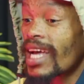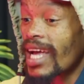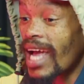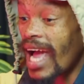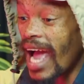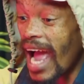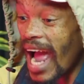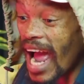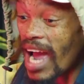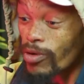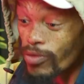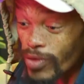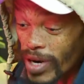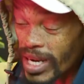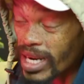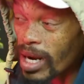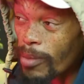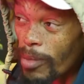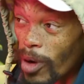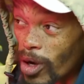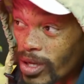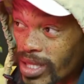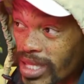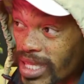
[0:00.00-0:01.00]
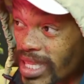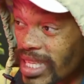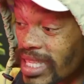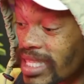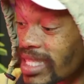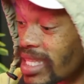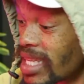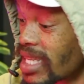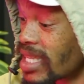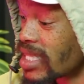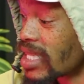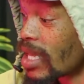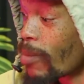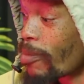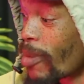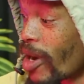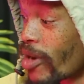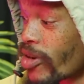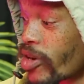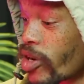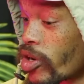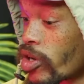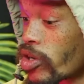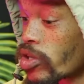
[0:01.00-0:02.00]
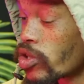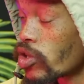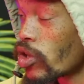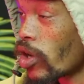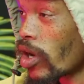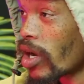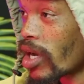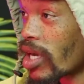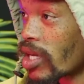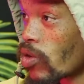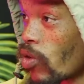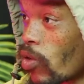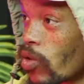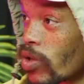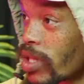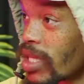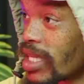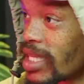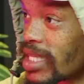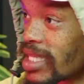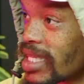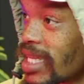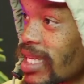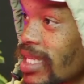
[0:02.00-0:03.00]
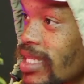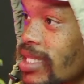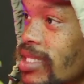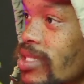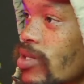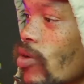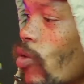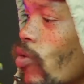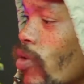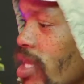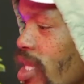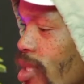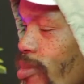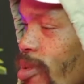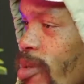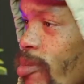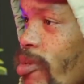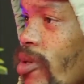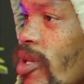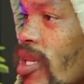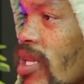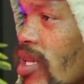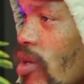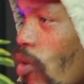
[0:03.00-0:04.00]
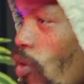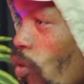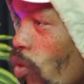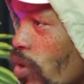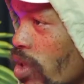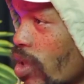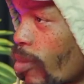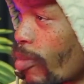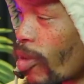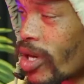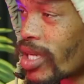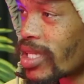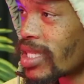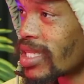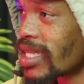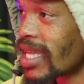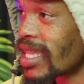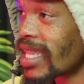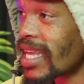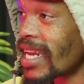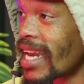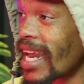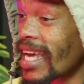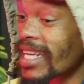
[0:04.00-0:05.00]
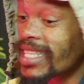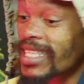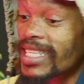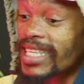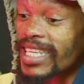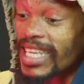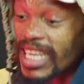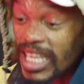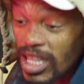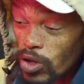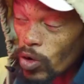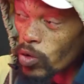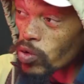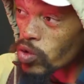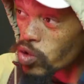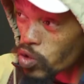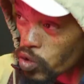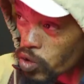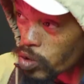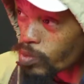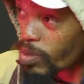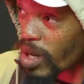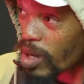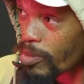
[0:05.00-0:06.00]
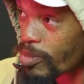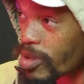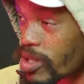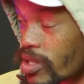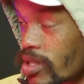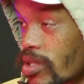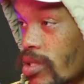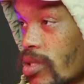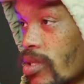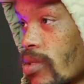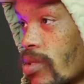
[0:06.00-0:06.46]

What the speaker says: I read about these things, the Barry Herzog and all these things, all these people and all the policies that they enacted in those newspapers